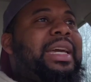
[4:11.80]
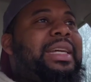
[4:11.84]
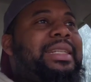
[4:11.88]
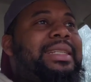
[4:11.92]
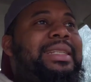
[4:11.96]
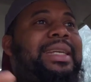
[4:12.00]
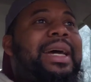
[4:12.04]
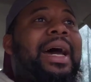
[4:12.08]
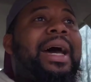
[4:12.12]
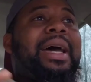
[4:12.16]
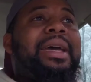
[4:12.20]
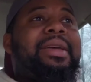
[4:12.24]

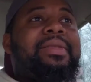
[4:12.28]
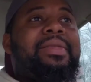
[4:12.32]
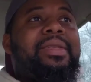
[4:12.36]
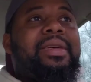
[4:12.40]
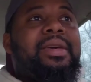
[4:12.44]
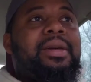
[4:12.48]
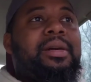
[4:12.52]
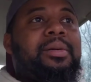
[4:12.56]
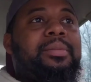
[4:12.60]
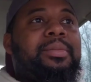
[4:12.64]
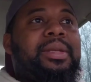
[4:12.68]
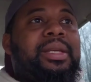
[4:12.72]
and dye
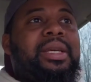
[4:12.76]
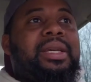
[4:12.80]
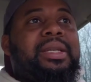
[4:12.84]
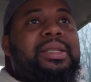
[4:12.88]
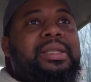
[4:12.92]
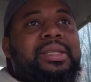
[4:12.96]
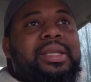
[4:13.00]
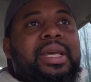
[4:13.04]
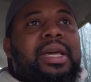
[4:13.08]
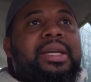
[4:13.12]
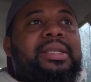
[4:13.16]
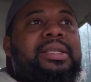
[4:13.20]
them the
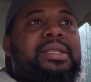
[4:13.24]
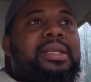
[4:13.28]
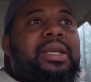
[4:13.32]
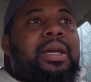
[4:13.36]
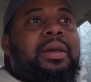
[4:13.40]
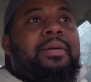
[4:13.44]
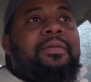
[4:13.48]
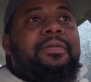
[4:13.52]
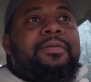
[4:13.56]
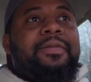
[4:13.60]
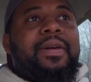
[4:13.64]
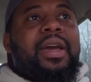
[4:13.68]
exact
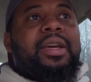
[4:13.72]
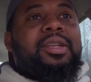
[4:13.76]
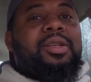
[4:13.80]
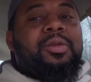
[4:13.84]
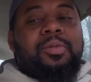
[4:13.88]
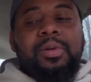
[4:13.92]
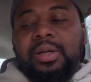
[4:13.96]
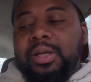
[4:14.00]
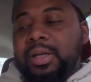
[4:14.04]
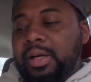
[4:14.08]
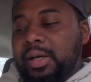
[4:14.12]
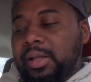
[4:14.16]
same
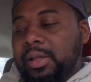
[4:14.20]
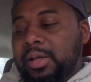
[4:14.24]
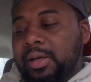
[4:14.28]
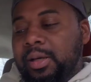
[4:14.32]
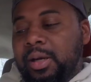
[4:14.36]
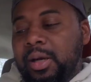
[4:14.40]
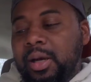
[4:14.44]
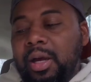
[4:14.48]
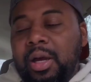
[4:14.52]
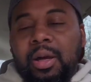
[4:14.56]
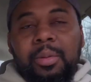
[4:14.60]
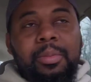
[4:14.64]
factory
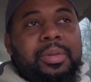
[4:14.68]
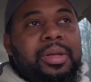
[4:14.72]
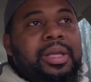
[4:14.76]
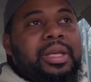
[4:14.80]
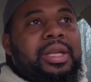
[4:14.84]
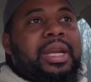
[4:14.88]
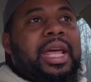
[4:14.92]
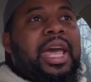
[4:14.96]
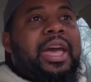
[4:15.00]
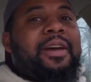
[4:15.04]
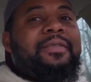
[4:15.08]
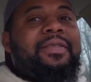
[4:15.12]
color, but
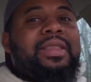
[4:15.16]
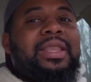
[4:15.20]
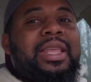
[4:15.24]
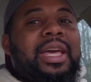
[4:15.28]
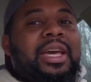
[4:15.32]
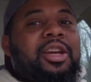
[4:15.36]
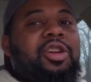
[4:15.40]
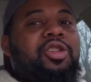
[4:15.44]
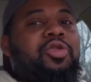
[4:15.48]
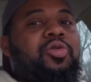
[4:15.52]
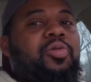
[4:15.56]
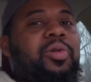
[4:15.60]
then having
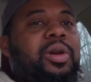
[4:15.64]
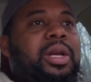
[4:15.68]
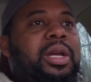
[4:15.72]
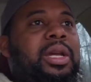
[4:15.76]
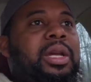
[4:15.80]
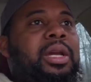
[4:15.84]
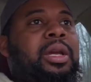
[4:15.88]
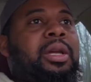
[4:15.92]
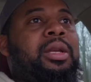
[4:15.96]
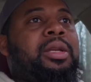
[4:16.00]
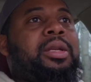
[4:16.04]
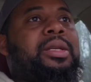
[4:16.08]
that
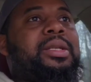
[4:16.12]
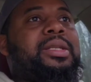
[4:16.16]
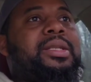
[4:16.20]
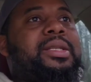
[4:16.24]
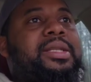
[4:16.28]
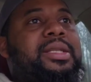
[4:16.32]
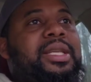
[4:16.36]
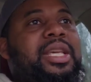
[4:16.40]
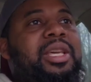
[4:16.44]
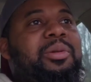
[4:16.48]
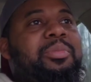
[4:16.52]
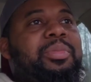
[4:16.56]
green
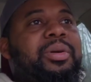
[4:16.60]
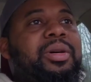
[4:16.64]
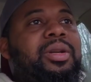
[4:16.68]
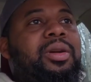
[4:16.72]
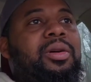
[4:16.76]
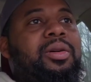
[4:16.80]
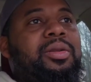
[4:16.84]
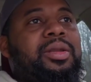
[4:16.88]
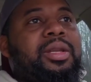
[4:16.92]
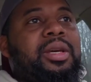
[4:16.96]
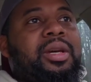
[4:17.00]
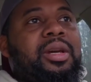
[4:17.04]
seatbelt
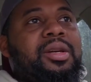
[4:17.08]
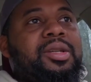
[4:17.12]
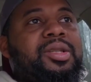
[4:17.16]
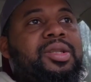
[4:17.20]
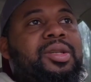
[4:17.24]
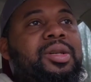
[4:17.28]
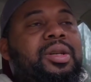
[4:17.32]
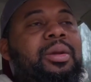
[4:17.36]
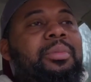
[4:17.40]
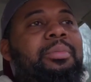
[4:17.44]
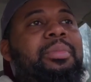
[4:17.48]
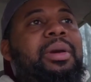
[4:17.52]
on there
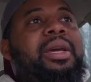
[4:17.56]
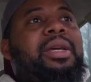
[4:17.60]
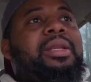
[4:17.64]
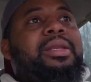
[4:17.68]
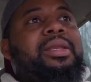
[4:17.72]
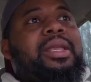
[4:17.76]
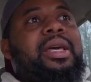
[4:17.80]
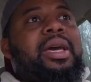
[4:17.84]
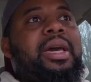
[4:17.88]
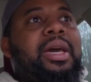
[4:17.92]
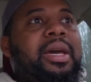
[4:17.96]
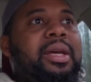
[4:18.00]
is gonna
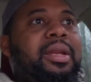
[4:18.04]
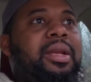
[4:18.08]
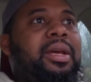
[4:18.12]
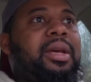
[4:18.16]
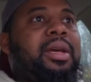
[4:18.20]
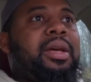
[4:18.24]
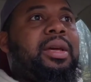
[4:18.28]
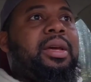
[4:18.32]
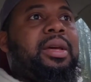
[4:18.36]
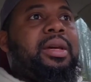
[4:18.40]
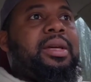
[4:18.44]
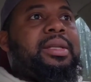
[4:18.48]
make that
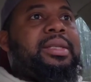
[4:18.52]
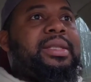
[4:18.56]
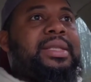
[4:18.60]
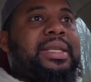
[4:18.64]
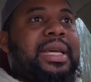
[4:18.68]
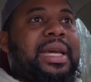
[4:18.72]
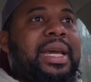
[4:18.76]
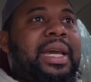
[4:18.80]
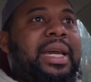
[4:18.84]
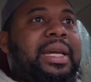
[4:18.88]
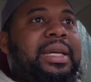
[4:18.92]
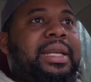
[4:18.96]

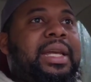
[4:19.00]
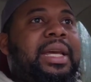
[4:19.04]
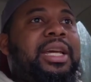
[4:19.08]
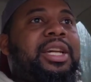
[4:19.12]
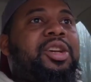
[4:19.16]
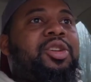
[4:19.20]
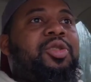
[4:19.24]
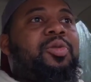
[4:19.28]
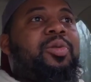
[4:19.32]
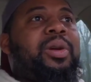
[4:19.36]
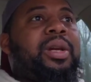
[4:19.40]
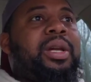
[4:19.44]
tan
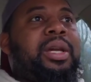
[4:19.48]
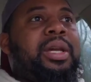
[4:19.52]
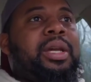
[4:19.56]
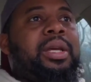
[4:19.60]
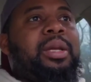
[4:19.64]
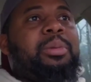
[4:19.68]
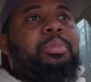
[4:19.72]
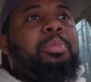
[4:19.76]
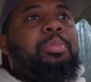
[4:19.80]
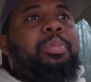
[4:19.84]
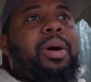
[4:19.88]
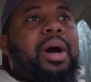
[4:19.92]
and
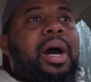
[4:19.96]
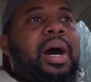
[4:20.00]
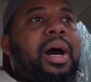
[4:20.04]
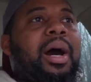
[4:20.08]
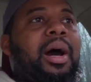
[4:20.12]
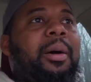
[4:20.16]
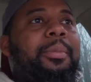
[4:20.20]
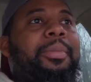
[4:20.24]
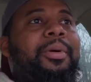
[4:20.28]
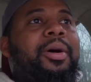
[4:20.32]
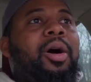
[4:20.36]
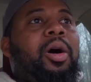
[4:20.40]
green
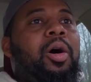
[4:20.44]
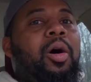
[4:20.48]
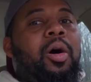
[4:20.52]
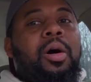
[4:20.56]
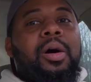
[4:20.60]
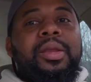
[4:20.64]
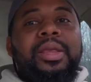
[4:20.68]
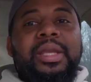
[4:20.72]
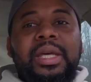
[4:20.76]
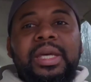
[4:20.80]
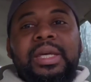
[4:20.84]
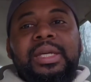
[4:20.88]
pop
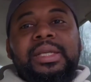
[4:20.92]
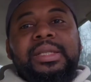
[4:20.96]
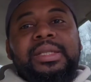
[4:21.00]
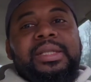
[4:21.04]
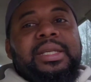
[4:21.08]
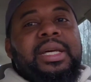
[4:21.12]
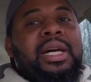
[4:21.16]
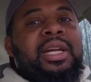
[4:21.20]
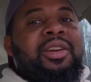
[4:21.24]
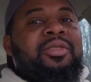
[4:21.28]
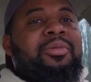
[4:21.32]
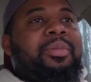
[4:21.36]
on the
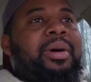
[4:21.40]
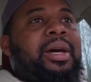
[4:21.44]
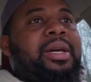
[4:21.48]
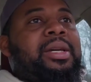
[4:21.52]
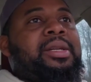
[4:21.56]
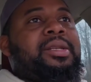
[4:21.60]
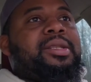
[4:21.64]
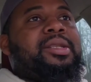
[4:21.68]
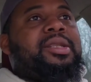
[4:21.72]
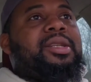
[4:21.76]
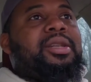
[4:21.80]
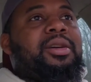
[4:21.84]
inside of my
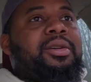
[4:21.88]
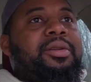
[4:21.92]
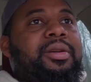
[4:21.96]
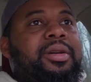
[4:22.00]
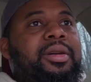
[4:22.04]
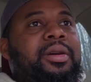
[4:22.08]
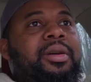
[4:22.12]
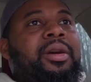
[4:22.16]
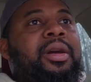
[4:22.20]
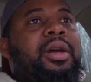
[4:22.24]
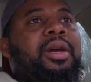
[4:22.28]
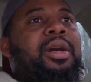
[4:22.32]

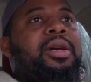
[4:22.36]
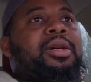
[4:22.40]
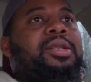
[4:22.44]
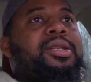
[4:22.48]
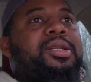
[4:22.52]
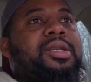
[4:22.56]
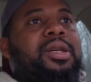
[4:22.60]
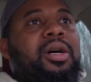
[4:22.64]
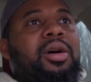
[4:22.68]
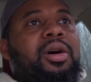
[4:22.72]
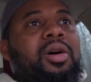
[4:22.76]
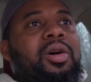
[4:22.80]
interior.
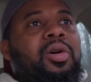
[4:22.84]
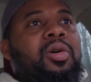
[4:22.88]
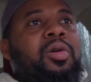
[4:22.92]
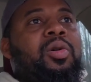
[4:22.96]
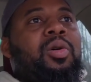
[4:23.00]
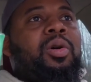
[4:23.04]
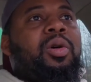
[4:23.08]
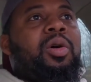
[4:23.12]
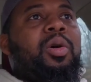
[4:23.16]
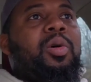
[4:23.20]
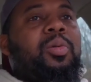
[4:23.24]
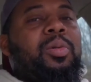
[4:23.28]
So
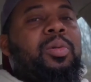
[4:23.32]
